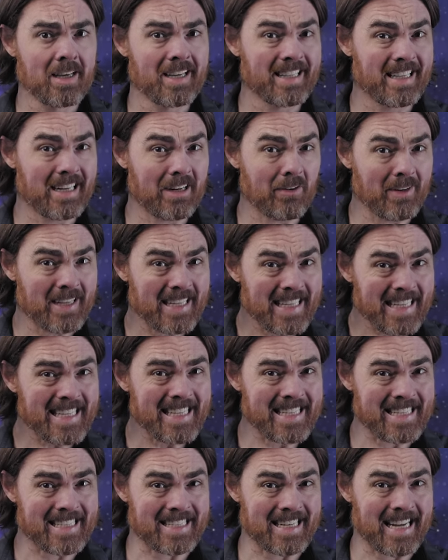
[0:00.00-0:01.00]
There
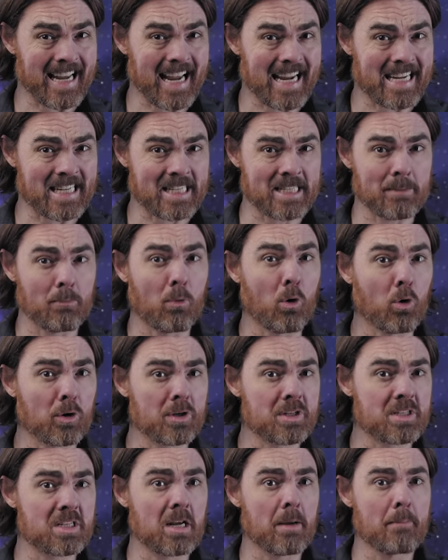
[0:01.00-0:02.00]
is a
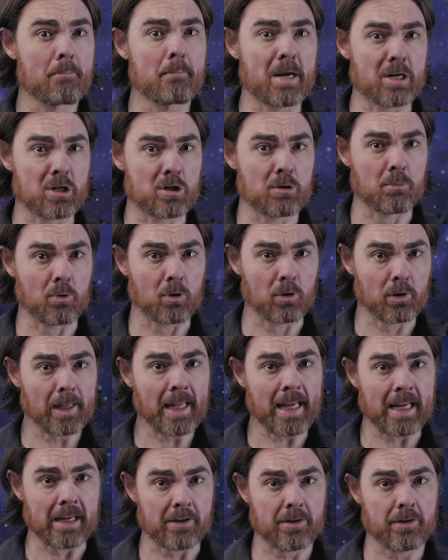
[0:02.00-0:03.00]
smallest measurable
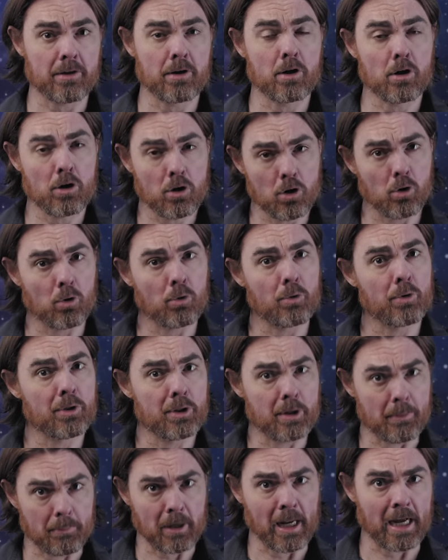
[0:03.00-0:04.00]
length called
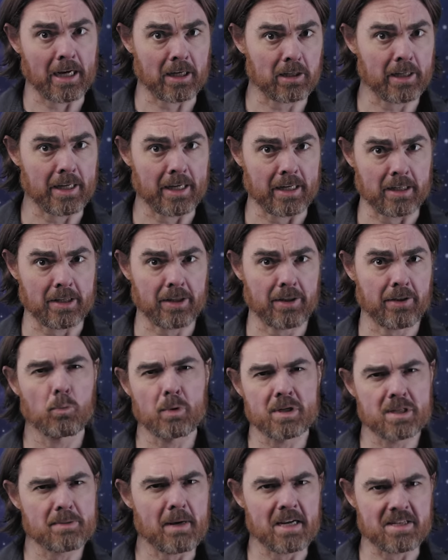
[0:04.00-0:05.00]
the Planck length.
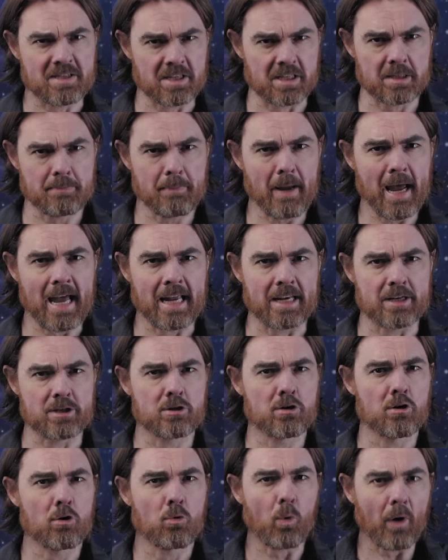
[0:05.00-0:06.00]
When space expands,
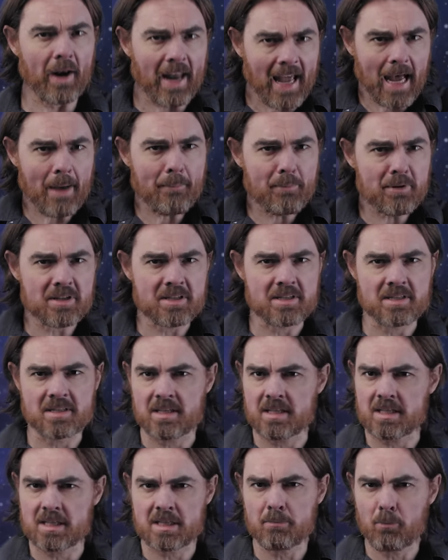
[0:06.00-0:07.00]
what happens to
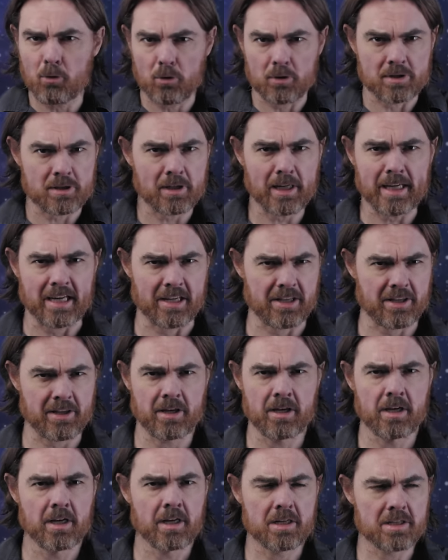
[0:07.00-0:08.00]
this smallest length?
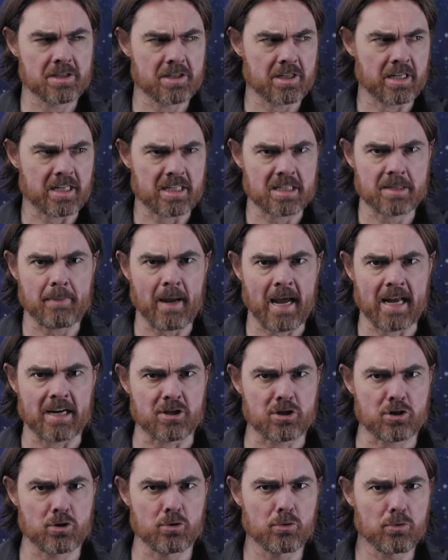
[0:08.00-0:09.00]
Does it expand
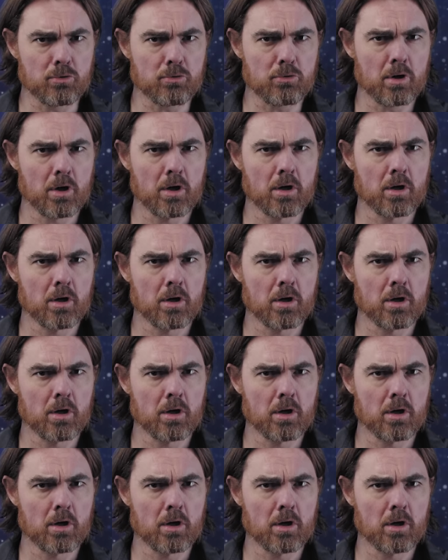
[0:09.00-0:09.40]
too?